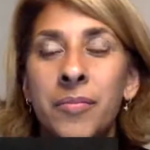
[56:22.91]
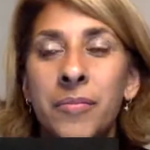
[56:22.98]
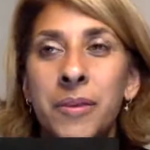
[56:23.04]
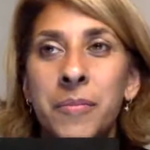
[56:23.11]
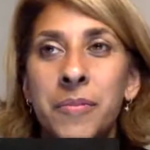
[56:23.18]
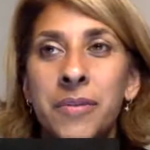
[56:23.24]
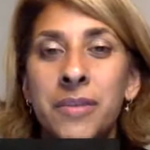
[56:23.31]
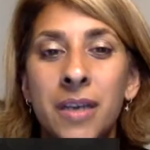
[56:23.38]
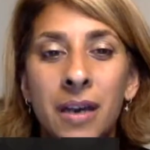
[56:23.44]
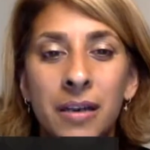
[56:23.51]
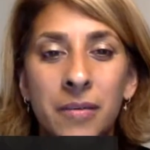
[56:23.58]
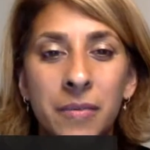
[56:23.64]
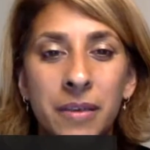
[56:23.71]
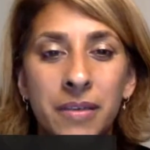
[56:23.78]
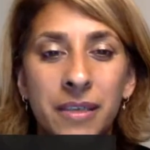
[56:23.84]
People talk
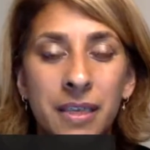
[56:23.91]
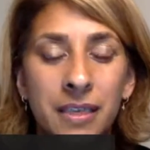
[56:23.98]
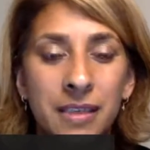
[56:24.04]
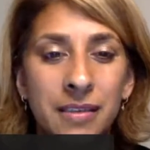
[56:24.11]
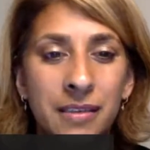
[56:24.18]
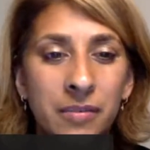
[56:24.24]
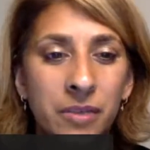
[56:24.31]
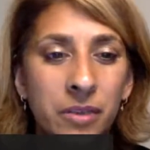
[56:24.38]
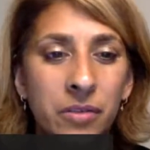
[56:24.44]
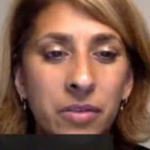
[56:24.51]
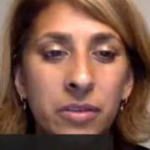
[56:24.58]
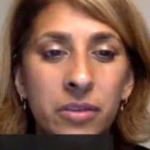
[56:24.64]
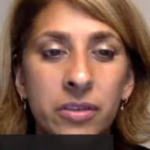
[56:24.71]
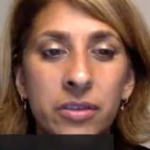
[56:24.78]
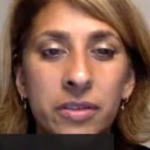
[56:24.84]
about taking something
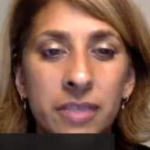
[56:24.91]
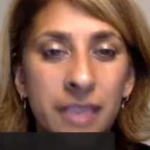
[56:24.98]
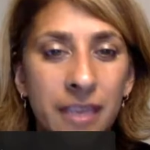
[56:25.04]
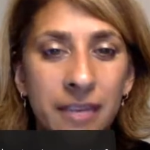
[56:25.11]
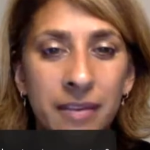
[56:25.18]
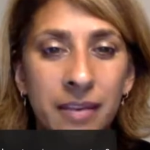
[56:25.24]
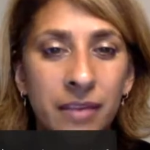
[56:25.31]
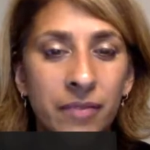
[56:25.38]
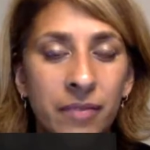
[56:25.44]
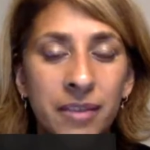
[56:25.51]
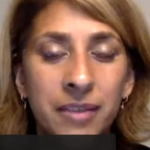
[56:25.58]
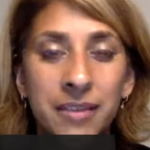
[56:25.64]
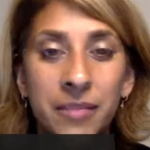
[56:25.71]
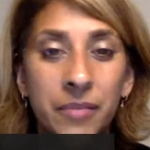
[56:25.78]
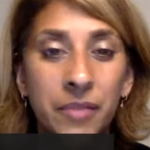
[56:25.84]
called quercetin. I
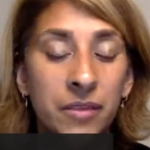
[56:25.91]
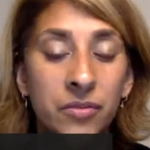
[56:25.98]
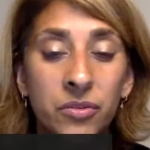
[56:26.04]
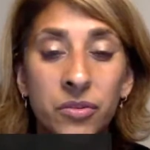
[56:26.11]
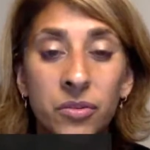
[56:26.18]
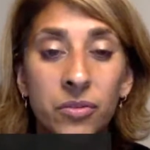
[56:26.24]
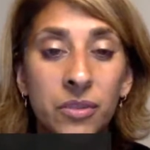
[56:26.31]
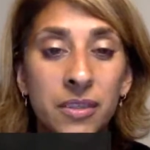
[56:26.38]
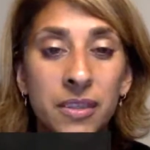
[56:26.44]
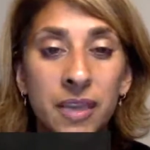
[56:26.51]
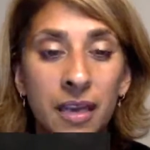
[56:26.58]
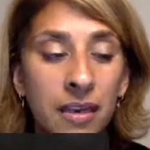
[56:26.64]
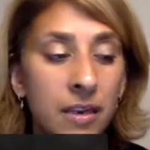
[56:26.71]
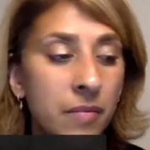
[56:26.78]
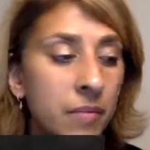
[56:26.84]
read something that was so
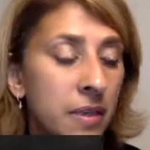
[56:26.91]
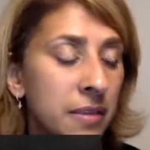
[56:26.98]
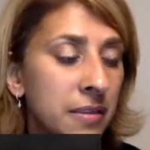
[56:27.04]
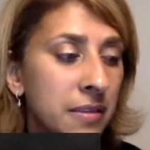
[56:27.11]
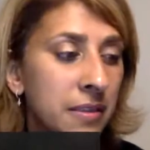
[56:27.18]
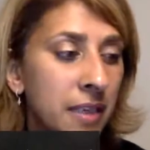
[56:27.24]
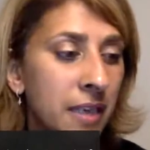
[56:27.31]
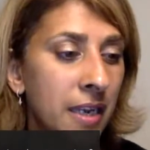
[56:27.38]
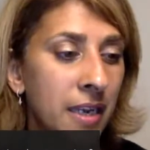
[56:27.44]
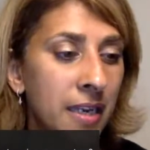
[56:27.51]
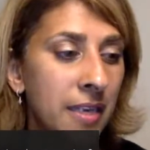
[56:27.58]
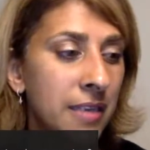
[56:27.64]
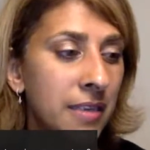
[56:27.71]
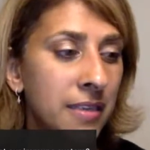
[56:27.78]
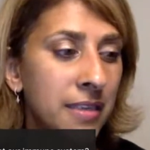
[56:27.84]
excited about this
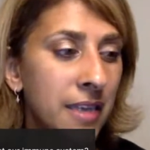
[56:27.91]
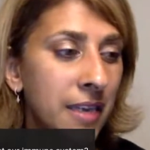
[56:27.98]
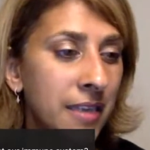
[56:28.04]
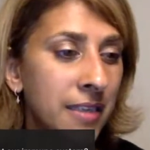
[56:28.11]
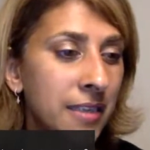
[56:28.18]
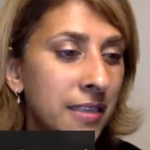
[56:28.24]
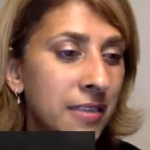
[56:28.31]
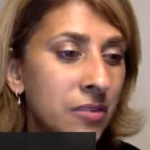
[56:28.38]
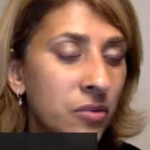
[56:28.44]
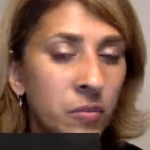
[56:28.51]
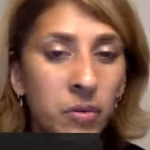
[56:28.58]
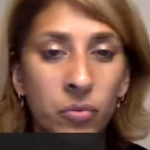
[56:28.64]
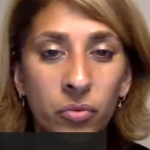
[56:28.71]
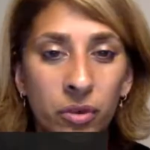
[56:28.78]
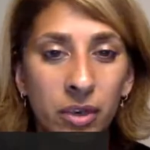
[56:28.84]
Canadian scientist who'd
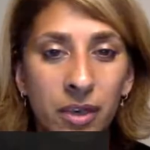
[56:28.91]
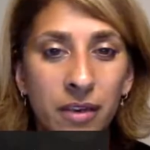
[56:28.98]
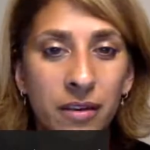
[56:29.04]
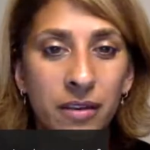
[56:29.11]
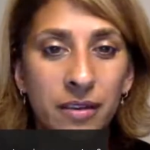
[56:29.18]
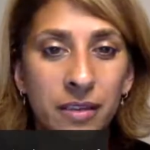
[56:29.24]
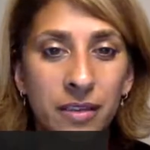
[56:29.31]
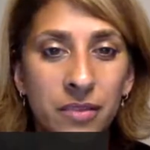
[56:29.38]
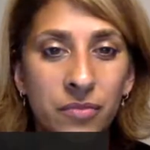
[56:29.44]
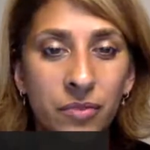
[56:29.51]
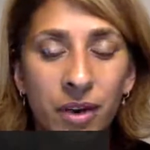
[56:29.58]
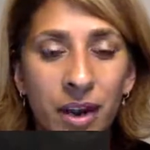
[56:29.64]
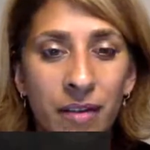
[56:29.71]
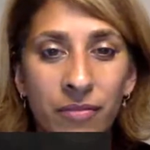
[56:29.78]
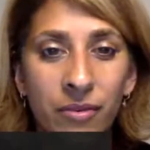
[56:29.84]
been working on this
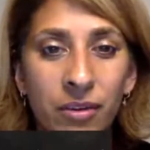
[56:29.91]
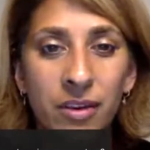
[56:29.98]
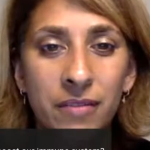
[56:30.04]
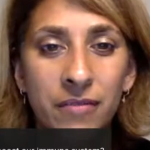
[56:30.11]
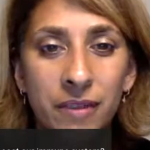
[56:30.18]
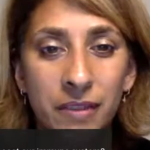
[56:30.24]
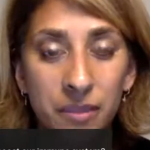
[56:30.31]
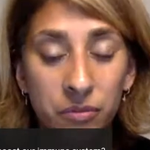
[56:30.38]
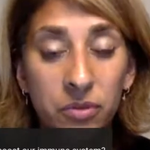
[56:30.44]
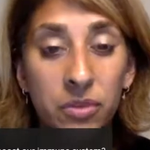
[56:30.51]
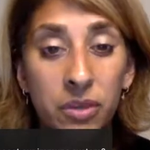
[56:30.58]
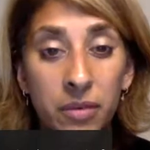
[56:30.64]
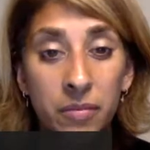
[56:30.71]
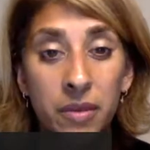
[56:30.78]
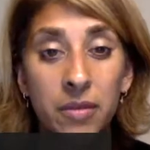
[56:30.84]
forever, and he felt it was
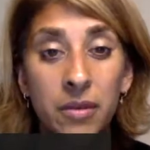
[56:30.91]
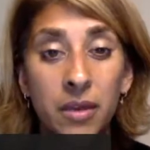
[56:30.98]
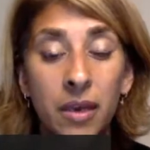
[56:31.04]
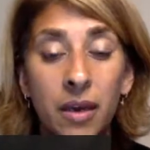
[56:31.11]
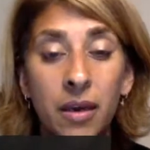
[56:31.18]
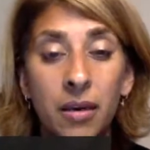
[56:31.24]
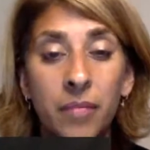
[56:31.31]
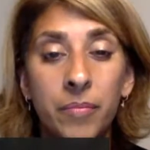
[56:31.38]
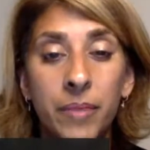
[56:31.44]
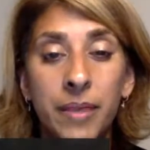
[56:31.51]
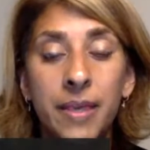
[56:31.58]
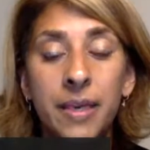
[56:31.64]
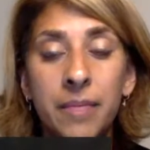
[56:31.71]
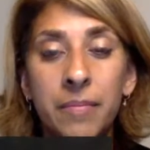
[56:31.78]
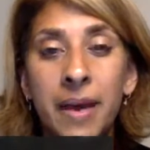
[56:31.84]
going to be a
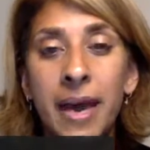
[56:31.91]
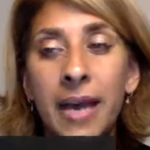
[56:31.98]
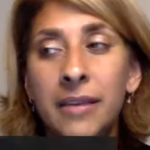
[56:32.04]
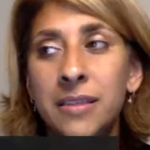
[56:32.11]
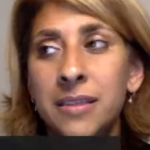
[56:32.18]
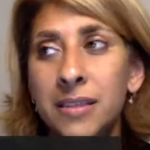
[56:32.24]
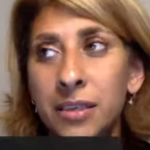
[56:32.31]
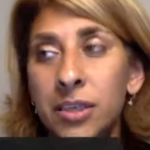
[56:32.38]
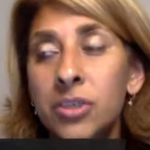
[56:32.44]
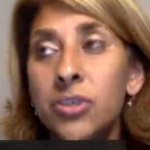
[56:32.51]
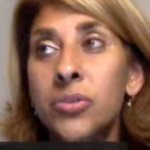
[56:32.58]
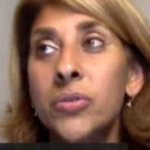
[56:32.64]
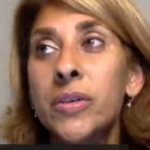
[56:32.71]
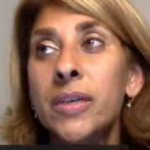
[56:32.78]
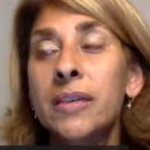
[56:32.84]
big impact, and they are
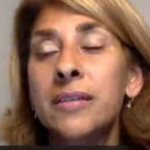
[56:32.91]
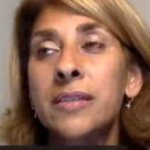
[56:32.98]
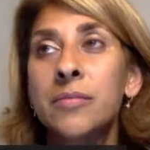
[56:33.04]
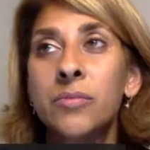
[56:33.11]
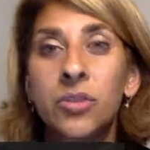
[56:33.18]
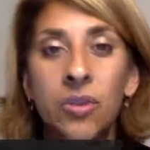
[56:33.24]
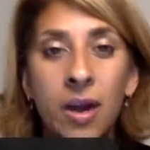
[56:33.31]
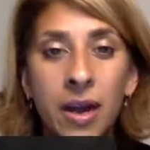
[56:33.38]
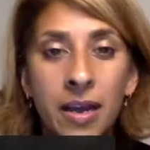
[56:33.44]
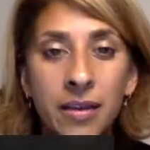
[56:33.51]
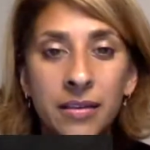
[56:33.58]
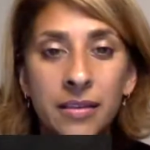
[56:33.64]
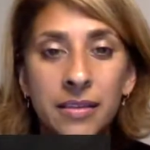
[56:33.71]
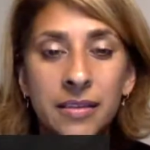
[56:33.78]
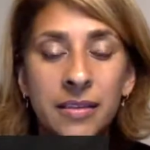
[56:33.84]
doing some
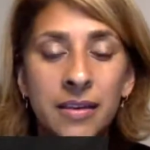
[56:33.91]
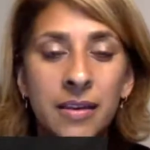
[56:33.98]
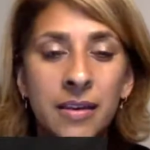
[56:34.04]
trials.